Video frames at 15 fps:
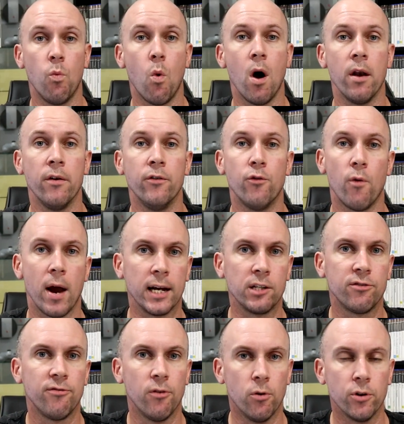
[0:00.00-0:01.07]
1 Drake's
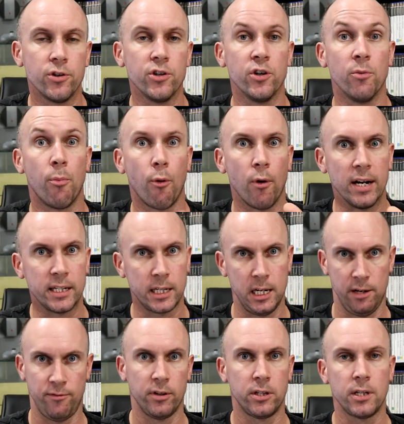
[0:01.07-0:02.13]
Fortune press
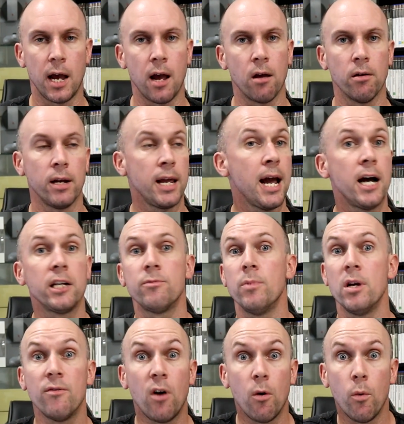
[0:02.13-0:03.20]
kit for sale, and he asked me
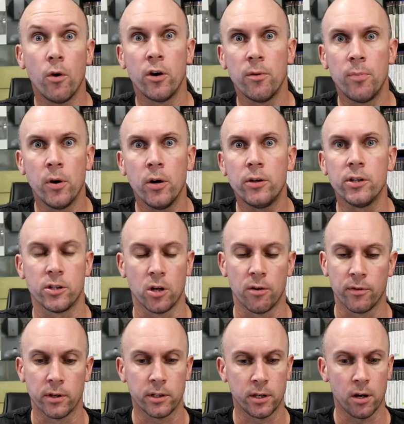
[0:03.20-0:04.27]
if I wanted to purchase of
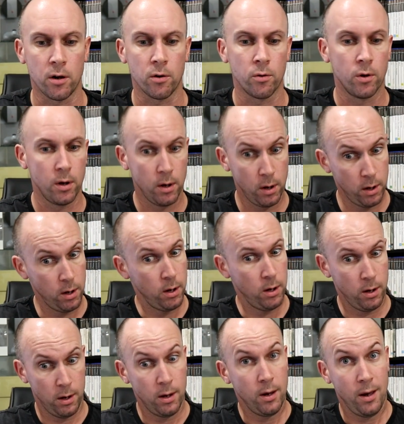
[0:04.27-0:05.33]
it. So
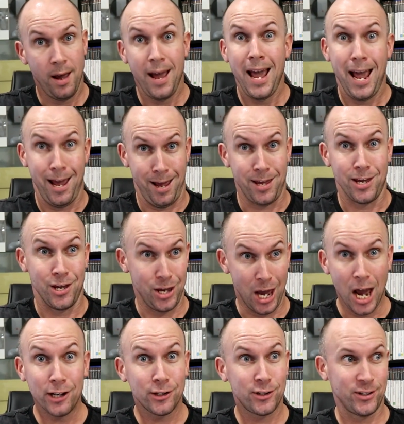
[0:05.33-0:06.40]

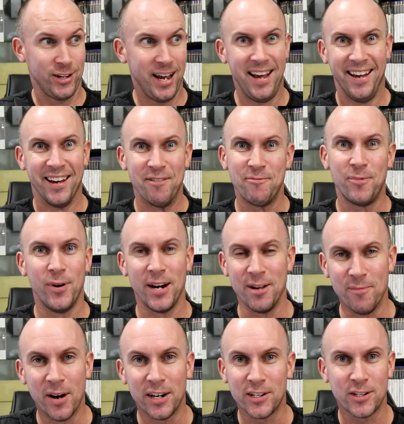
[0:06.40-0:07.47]
yes, pretty
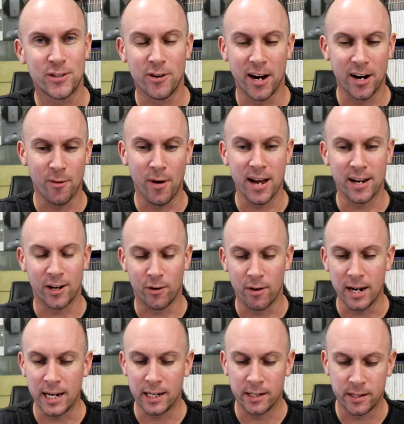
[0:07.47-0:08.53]
much straight away
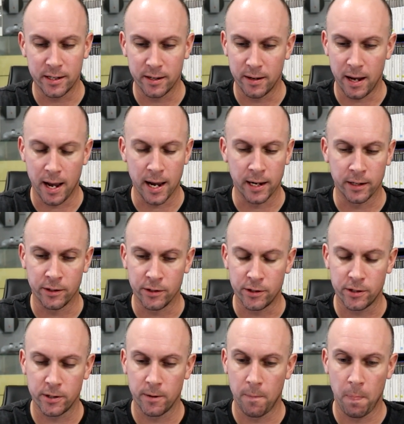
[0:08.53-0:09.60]
agreed. And
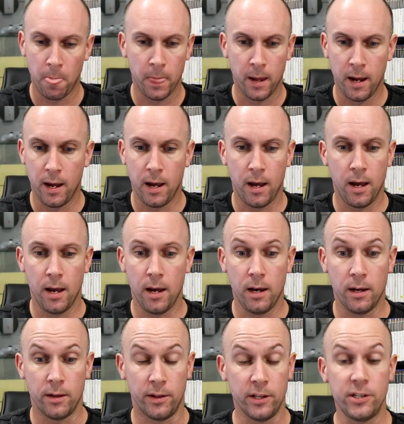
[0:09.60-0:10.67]

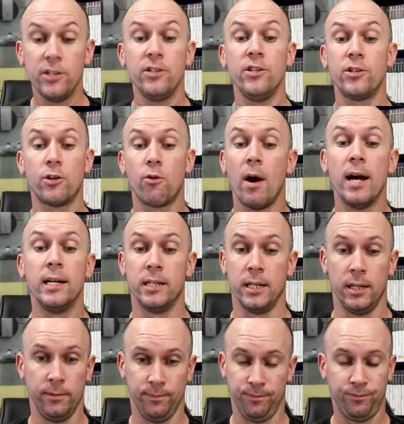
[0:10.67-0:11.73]
this is just
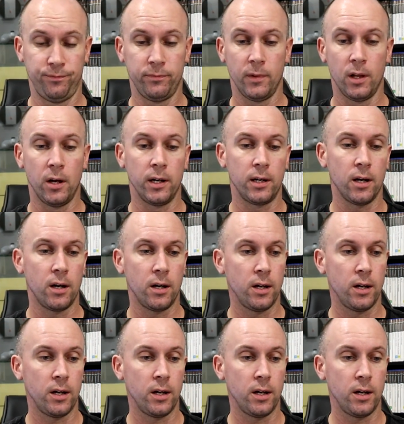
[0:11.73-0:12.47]
crazy. Like,